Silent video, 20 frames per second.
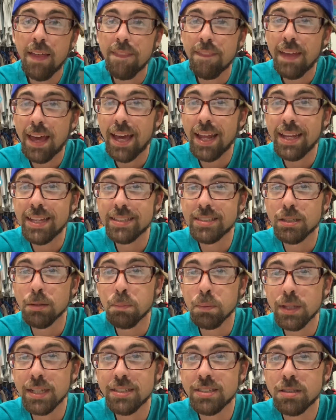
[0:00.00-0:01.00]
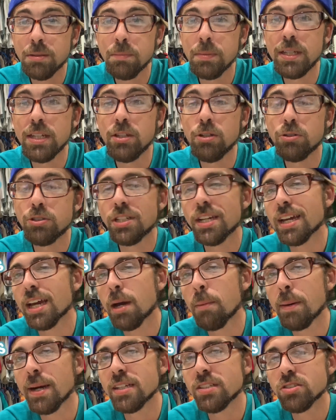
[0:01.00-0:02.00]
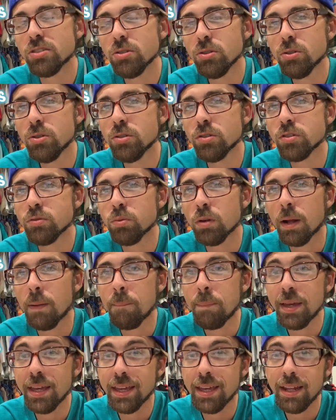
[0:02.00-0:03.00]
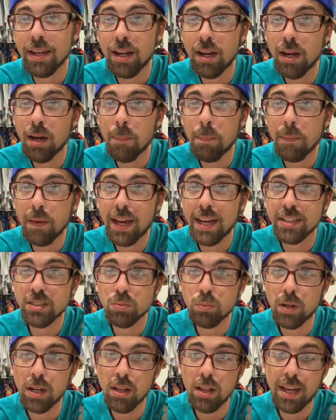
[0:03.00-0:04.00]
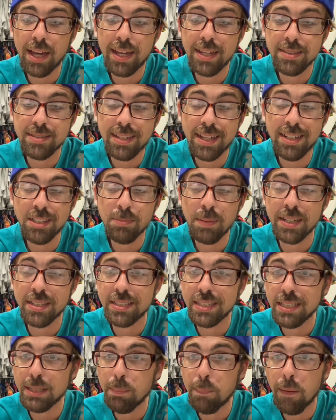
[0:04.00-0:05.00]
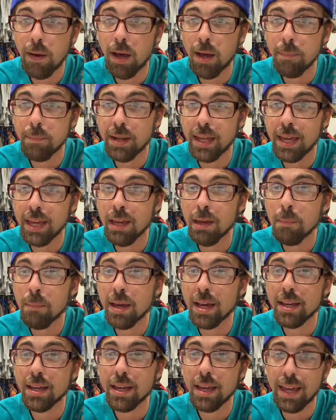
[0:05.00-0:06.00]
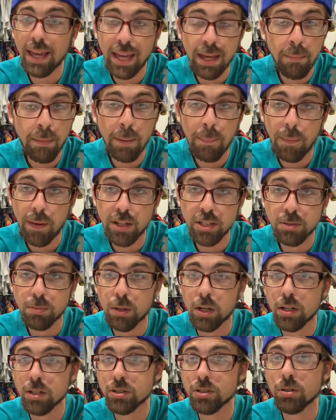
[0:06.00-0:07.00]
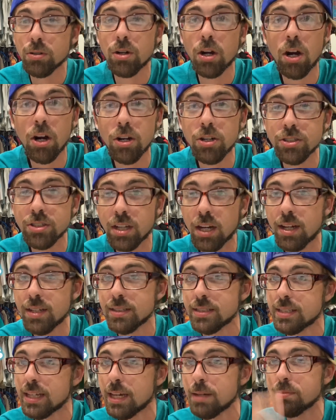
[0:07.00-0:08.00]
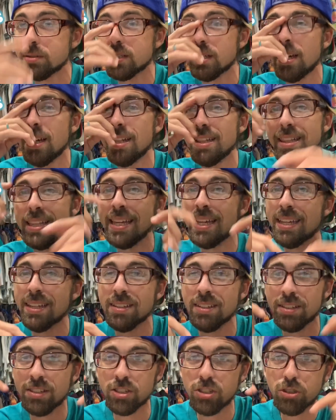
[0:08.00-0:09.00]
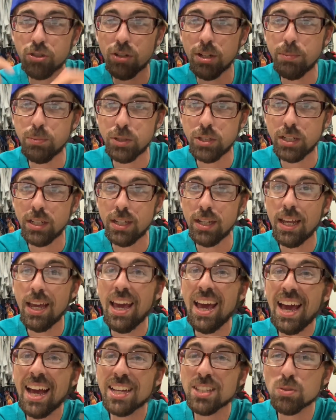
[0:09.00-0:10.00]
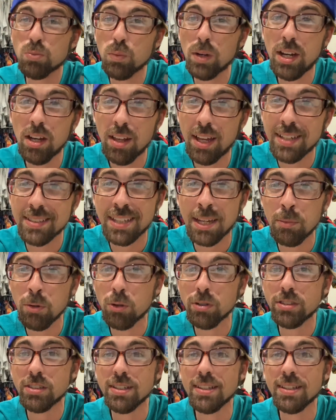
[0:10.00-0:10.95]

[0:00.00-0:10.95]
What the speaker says: That is the place to be to check out my solds, what I'm picking up, as well as that is my DePoP name and my Poshmark. So CartersConcepts, link in the description, as well as I'm going